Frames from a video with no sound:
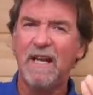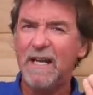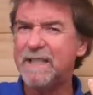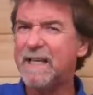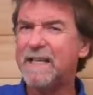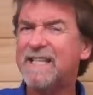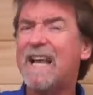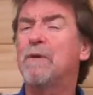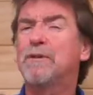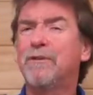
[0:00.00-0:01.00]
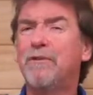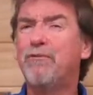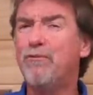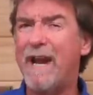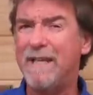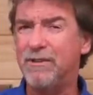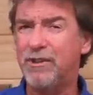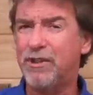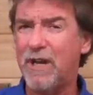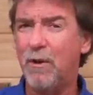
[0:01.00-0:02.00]
Let's get this out on the range,
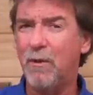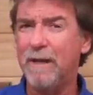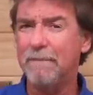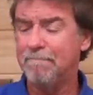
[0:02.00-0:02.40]
shall we?